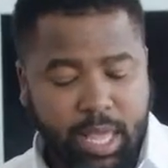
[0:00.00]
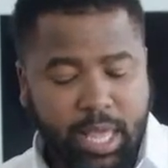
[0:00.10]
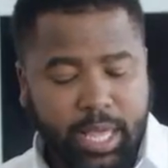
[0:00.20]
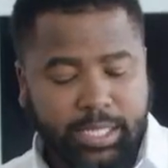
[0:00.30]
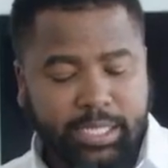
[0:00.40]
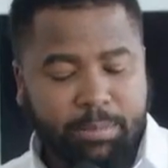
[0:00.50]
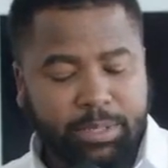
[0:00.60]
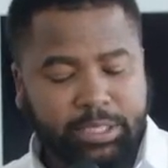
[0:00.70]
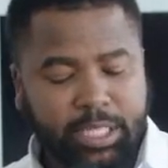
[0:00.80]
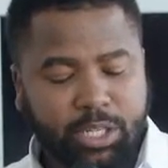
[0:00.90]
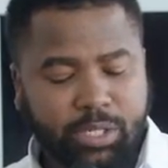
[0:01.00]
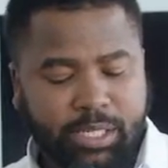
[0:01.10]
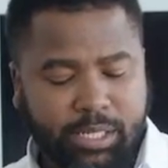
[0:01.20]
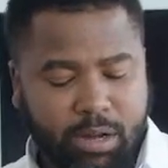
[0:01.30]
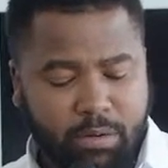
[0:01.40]
Establishing
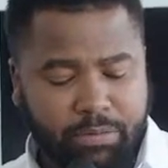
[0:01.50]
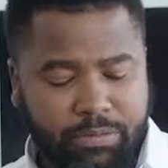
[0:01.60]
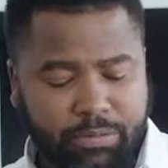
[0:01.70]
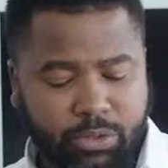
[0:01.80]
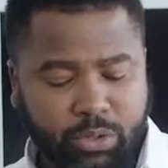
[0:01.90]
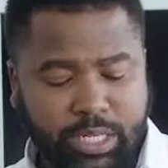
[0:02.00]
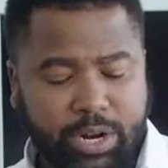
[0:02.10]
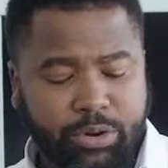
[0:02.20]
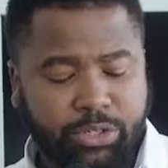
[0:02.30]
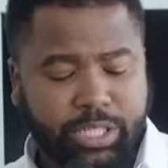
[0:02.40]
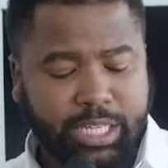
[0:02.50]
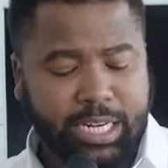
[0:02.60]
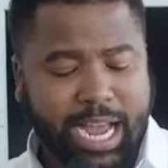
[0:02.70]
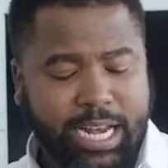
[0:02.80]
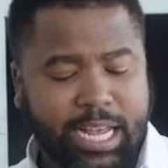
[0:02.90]
yourself to a daily routine
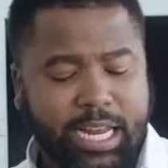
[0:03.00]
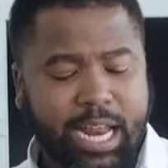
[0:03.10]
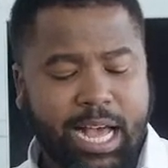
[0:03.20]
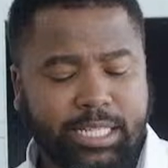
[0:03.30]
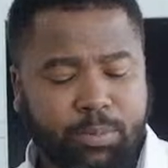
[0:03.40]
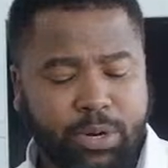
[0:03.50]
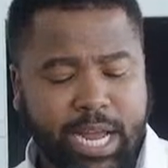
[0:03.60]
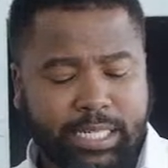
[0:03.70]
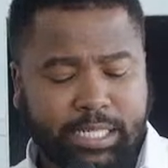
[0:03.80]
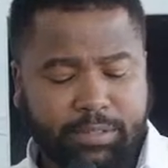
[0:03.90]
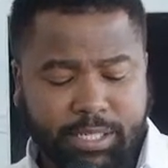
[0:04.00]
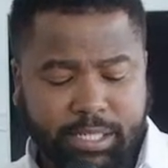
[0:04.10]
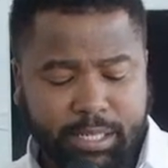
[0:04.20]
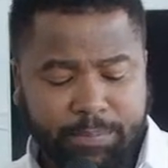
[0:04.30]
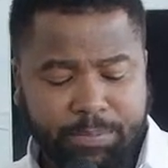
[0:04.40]
can enhance
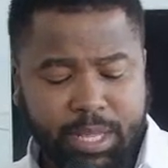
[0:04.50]
productivity